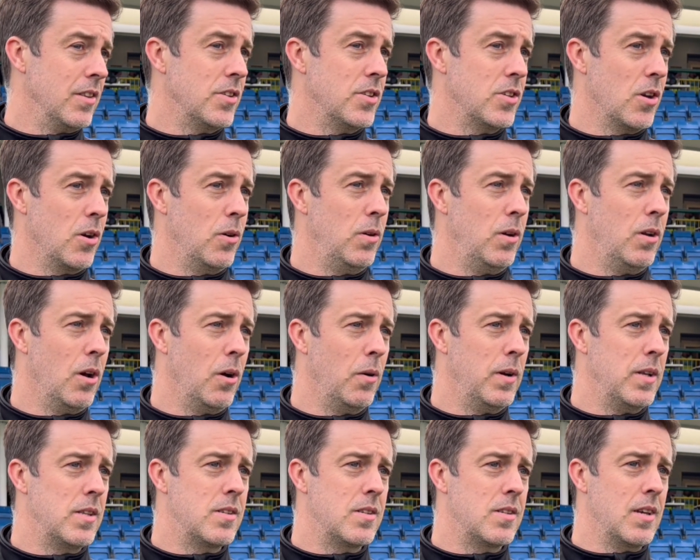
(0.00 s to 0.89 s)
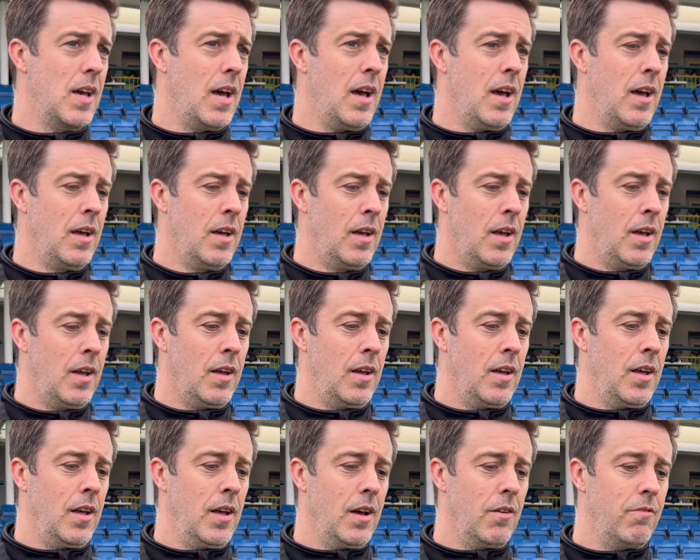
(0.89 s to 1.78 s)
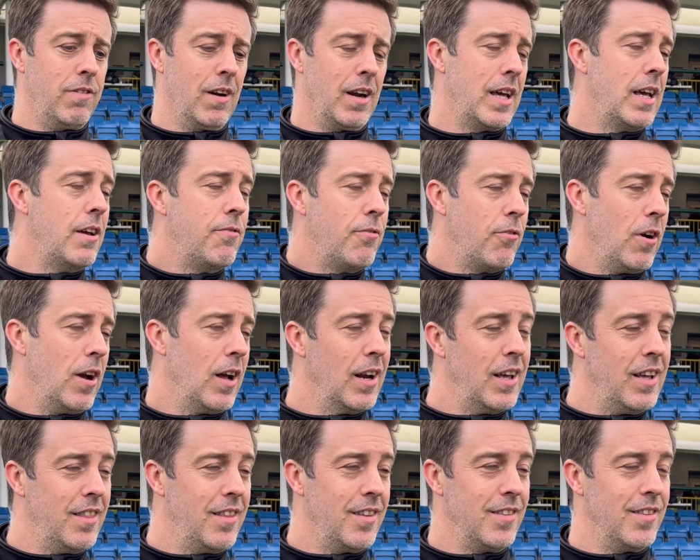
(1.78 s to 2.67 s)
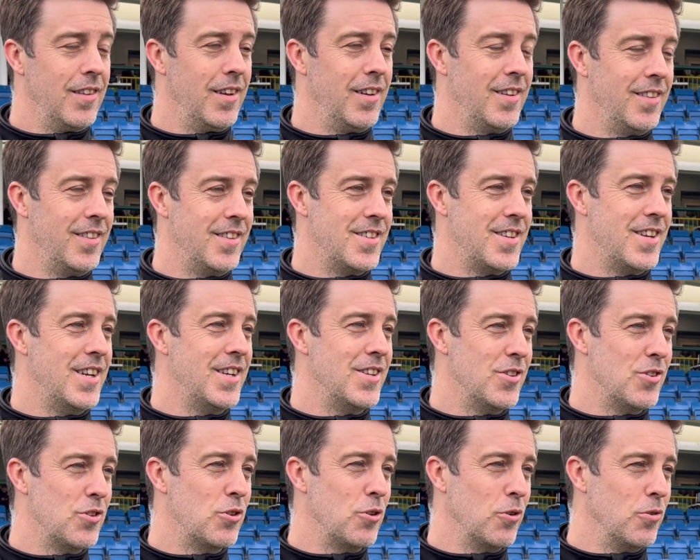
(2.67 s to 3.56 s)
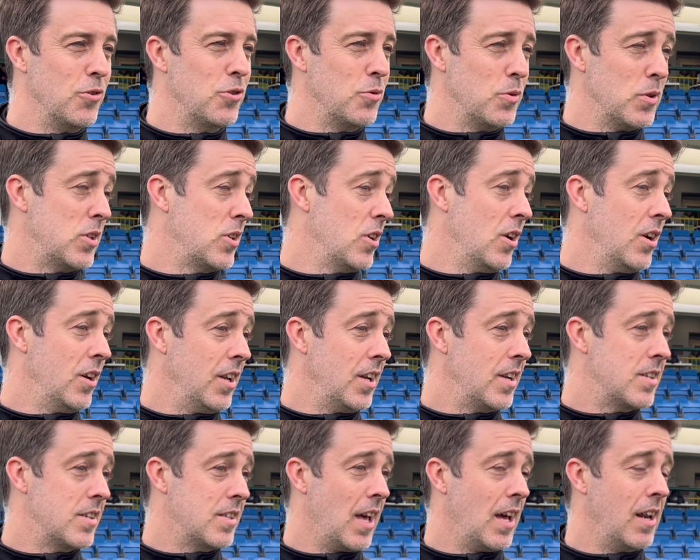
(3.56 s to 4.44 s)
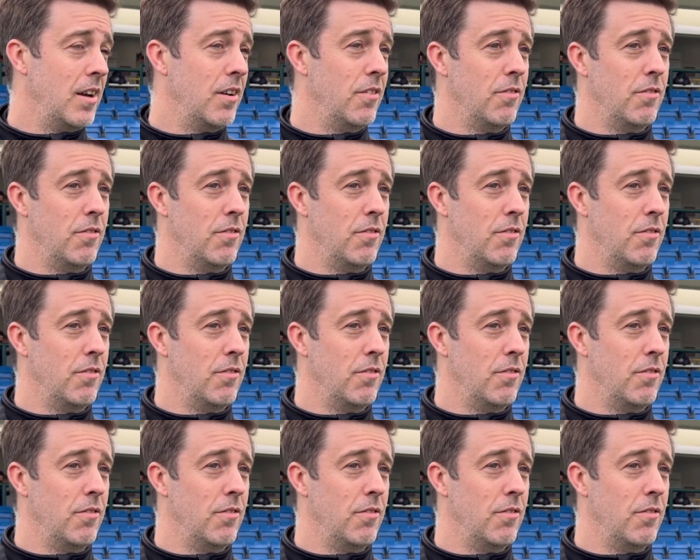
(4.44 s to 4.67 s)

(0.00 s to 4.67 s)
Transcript: So it's a relief really that the season's done to a certain extent.